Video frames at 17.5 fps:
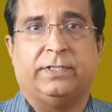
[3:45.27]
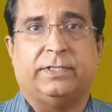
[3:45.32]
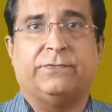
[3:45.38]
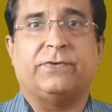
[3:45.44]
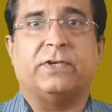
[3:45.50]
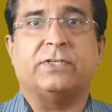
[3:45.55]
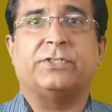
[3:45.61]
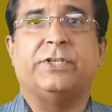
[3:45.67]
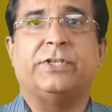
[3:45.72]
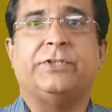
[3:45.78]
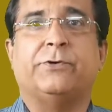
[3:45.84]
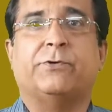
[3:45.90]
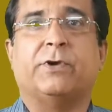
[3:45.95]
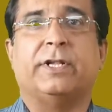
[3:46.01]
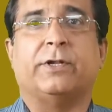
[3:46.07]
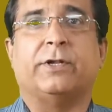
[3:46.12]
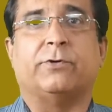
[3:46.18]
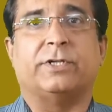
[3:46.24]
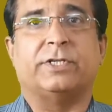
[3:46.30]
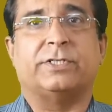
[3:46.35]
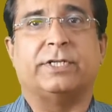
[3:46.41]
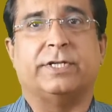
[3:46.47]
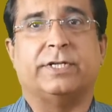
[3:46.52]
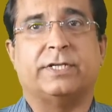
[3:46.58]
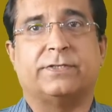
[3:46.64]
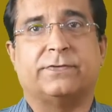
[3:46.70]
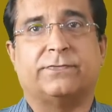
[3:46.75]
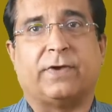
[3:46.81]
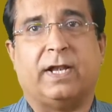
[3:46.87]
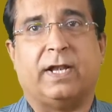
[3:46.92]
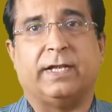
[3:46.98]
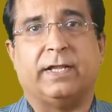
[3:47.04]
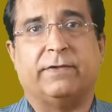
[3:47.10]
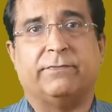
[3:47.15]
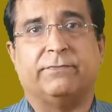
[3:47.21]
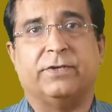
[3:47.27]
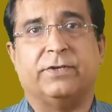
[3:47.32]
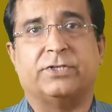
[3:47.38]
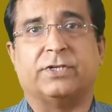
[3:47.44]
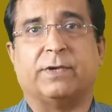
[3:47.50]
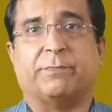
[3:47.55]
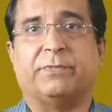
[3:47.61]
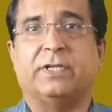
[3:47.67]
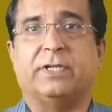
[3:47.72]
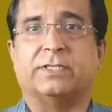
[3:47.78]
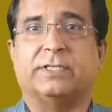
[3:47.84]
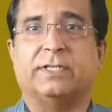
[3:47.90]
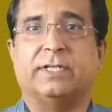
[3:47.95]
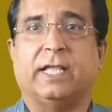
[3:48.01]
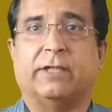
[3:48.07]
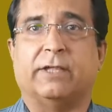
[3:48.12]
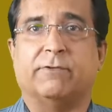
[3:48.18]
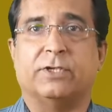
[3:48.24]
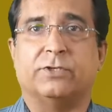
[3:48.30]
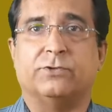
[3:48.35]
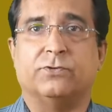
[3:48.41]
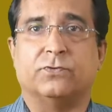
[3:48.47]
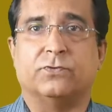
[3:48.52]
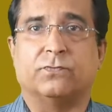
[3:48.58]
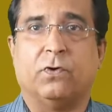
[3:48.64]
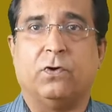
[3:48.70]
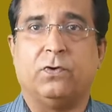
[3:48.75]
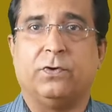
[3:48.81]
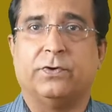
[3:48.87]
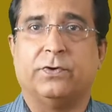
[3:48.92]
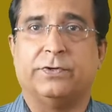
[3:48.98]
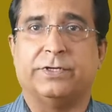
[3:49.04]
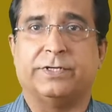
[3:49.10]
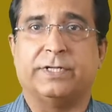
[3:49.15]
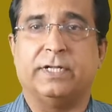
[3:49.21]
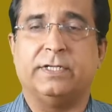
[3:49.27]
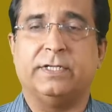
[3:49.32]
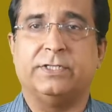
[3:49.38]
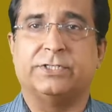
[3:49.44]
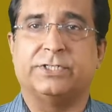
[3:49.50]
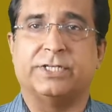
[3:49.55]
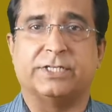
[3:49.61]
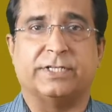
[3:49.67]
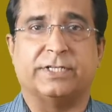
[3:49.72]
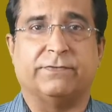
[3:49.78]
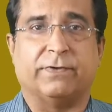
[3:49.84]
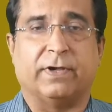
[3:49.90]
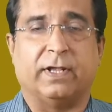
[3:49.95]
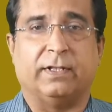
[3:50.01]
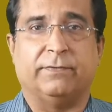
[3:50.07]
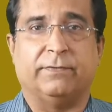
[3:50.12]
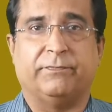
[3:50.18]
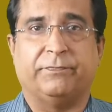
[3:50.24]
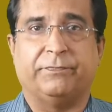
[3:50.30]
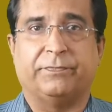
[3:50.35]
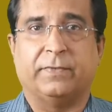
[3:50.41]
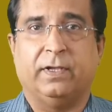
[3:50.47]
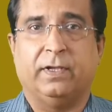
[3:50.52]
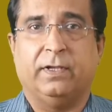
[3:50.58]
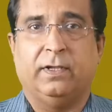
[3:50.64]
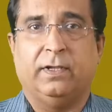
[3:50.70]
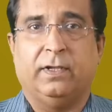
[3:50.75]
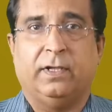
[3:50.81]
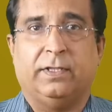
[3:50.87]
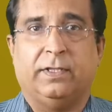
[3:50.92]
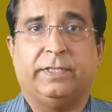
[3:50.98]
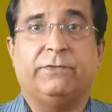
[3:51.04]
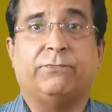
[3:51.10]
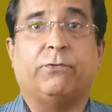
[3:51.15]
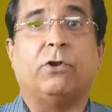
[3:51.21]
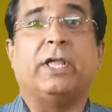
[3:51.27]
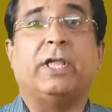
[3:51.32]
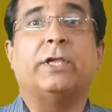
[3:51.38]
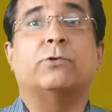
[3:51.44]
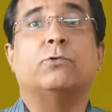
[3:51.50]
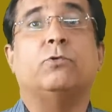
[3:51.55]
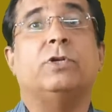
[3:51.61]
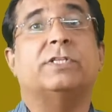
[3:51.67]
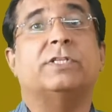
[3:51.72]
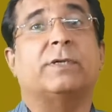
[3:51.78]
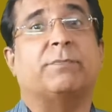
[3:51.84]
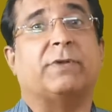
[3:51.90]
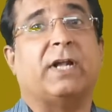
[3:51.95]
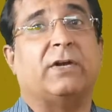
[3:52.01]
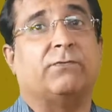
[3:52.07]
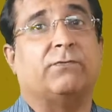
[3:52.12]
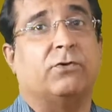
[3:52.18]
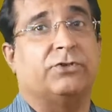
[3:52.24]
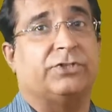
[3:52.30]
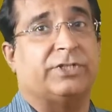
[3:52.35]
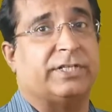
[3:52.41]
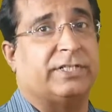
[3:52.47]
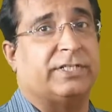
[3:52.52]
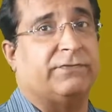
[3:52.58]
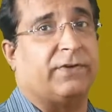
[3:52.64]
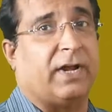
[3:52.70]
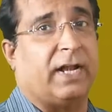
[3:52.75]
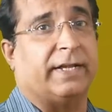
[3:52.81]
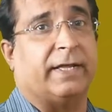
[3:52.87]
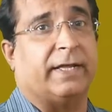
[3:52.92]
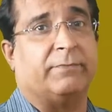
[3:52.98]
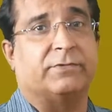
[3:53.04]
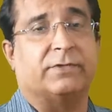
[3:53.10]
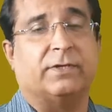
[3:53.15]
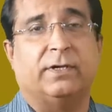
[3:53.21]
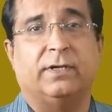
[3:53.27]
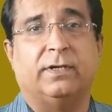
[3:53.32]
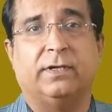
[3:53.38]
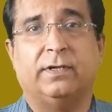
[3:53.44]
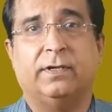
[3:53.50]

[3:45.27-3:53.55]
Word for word: The first thing you can notice in its file name which appears in language used for written GSD file. The following rule is applied for GSD file names.